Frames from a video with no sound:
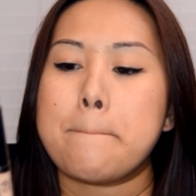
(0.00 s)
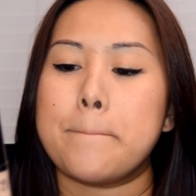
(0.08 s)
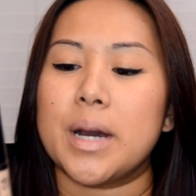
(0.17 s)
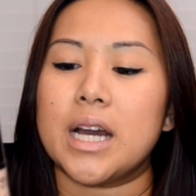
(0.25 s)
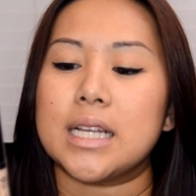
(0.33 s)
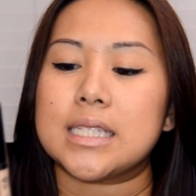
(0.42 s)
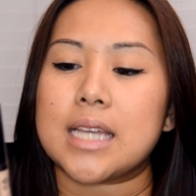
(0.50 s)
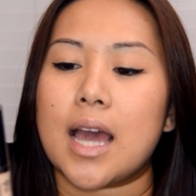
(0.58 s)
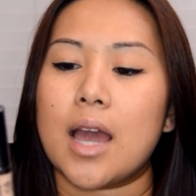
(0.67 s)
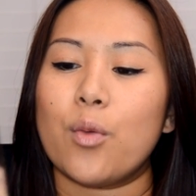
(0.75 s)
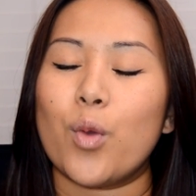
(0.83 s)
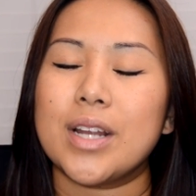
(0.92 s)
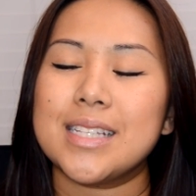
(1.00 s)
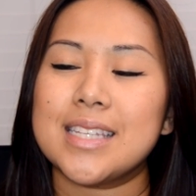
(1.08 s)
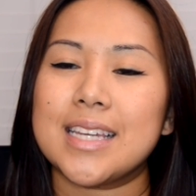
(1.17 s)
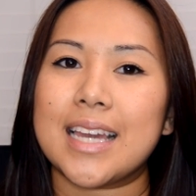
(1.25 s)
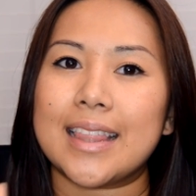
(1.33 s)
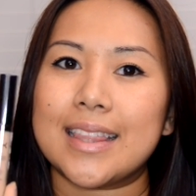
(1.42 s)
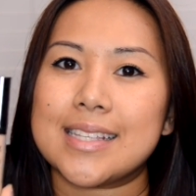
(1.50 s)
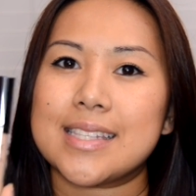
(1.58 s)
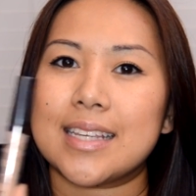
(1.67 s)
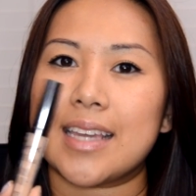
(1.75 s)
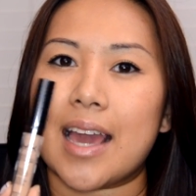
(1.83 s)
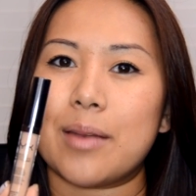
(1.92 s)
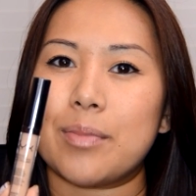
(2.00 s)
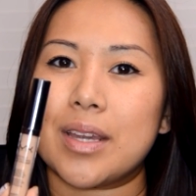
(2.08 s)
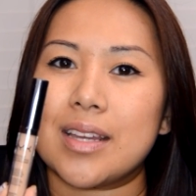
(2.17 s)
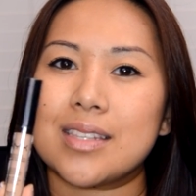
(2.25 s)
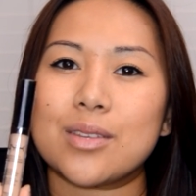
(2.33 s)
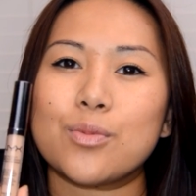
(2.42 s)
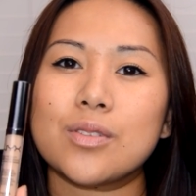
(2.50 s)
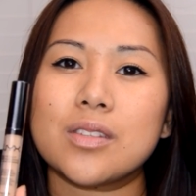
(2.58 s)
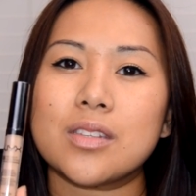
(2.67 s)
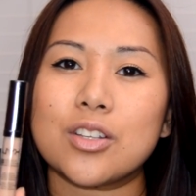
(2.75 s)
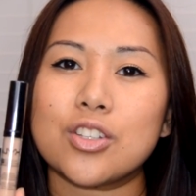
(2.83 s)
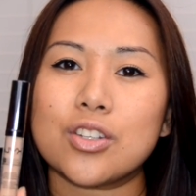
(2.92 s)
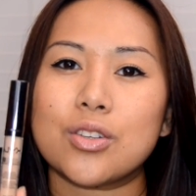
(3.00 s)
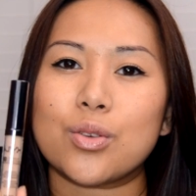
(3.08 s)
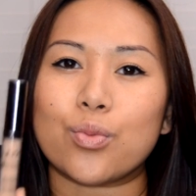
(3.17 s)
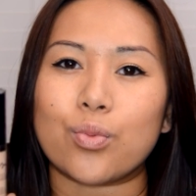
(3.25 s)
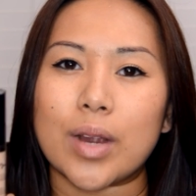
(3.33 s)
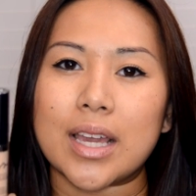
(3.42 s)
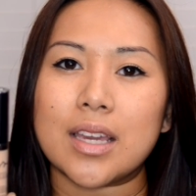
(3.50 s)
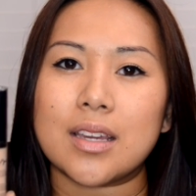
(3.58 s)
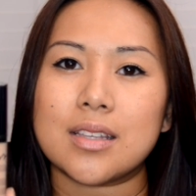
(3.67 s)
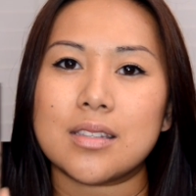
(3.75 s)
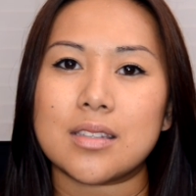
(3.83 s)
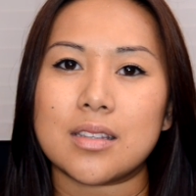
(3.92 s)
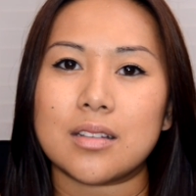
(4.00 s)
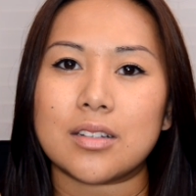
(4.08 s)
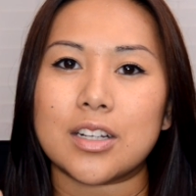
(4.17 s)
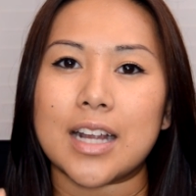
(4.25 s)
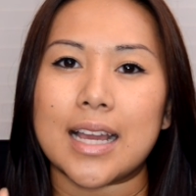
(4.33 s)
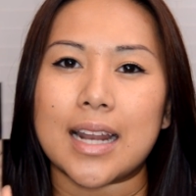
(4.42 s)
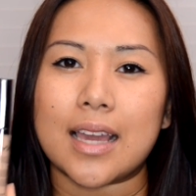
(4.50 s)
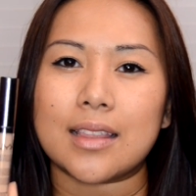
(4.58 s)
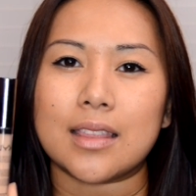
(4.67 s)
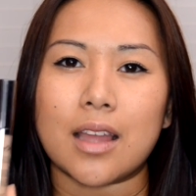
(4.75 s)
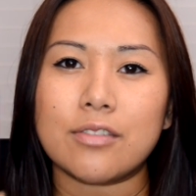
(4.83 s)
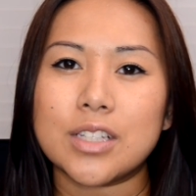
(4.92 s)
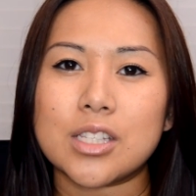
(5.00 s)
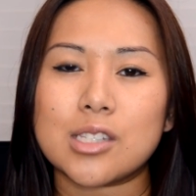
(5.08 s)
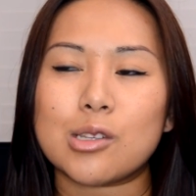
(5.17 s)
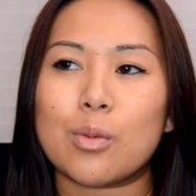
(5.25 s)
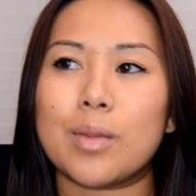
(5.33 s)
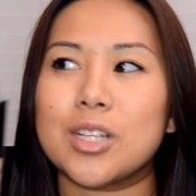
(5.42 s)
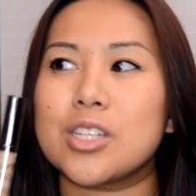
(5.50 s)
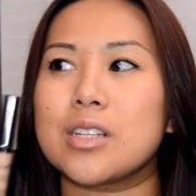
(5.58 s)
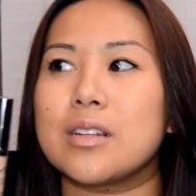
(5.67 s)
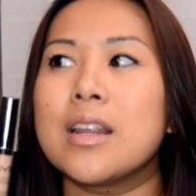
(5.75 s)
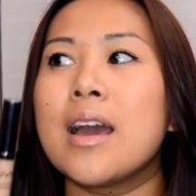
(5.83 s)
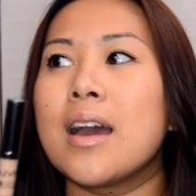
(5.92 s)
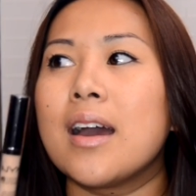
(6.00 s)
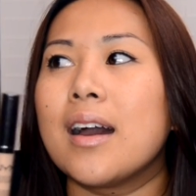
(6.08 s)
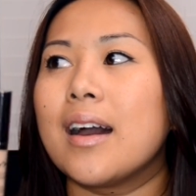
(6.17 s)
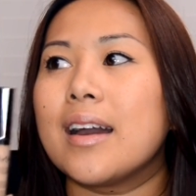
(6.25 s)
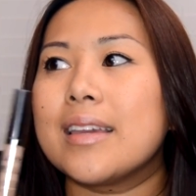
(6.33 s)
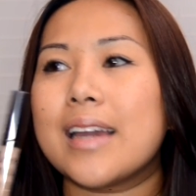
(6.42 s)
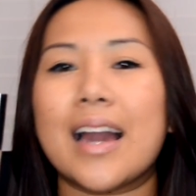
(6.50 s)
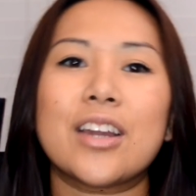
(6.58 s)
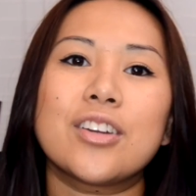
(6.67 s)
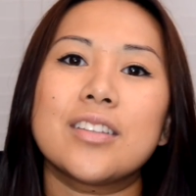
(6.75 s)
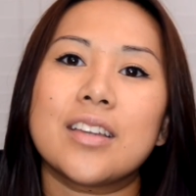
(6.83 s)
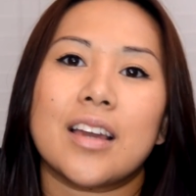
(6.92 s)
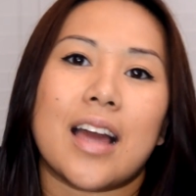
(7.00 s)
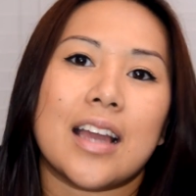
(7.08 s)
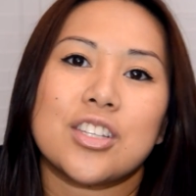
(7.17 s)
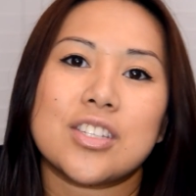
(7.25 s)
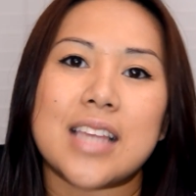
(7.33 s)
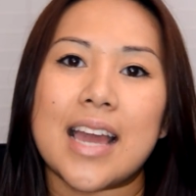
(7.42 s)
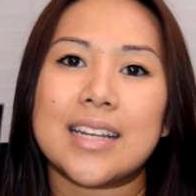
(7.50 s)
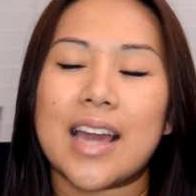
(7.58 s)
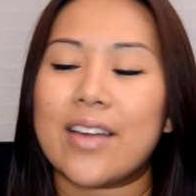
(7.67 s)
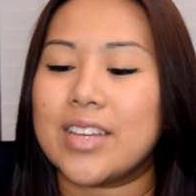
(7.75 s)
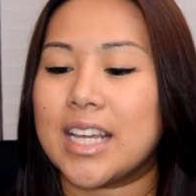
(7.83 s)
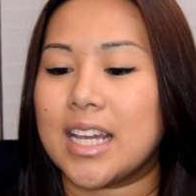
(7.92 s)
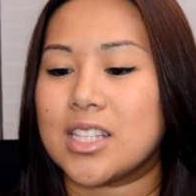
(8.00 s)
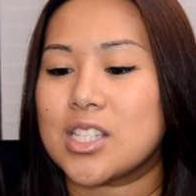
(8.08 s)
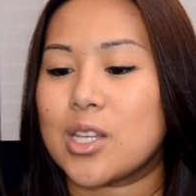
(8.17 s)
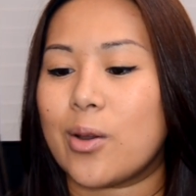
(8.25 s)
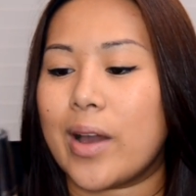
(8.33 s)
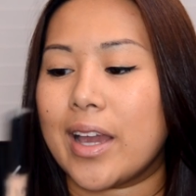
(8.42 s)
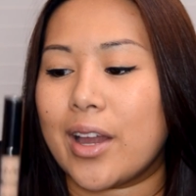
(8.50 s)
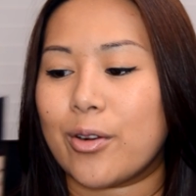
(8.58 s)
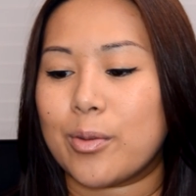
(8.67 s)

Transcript: But I wanted to get this again because it was such a great concealer and I loved it so much and yeah, I couldn't get, I just had to have it again, so I got a